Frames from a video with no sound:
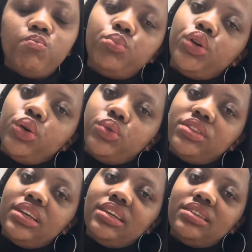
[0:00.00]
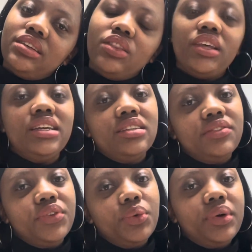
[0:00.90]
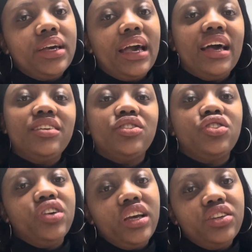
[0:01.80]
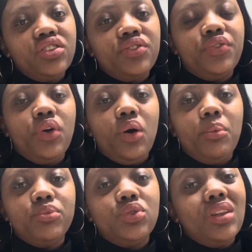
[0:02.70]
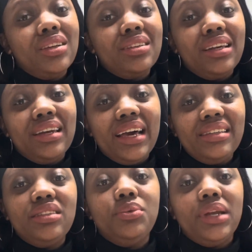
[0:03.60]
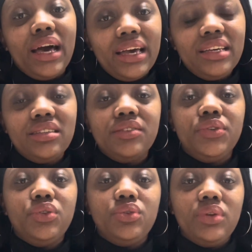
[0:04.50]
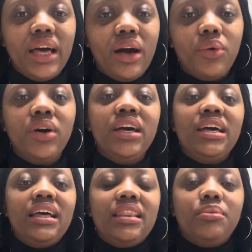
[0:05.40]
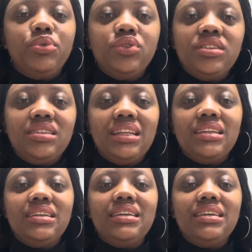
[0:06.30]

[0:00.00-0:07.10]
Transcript: process and the interviewing has changed from 2019 when I interviewed to now. The process is